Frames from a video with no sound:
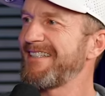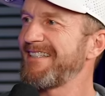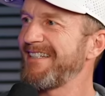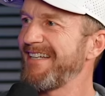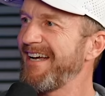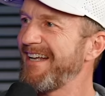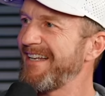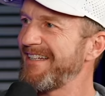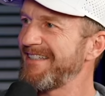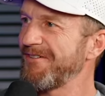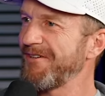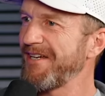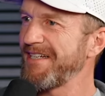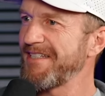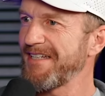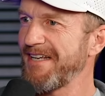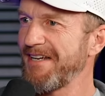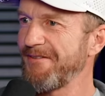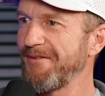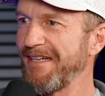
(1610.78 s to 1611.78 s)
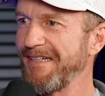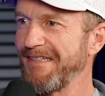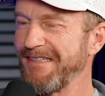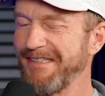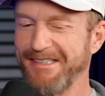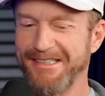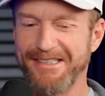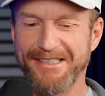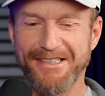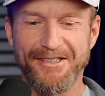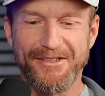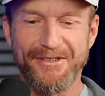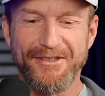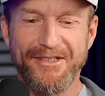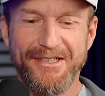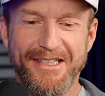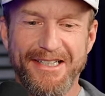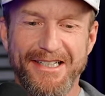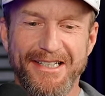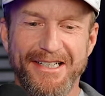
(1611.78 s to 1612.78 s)
yeah, it's a great segue. So,
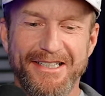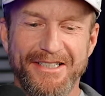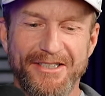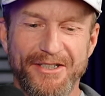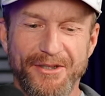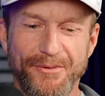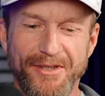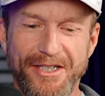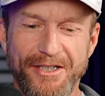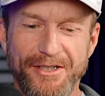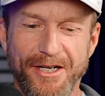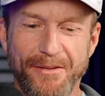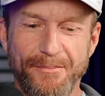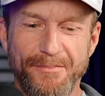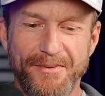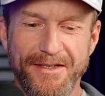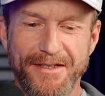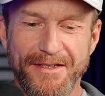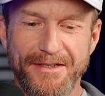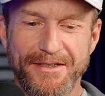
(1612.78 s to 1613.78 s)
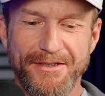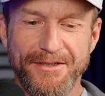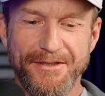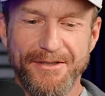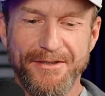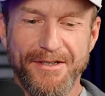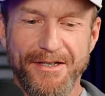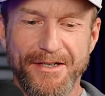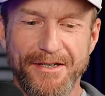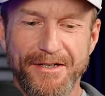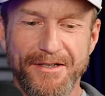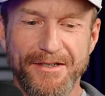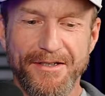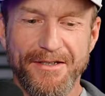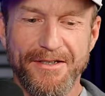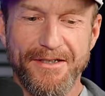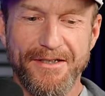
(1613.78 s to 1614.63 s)
should we jump into our?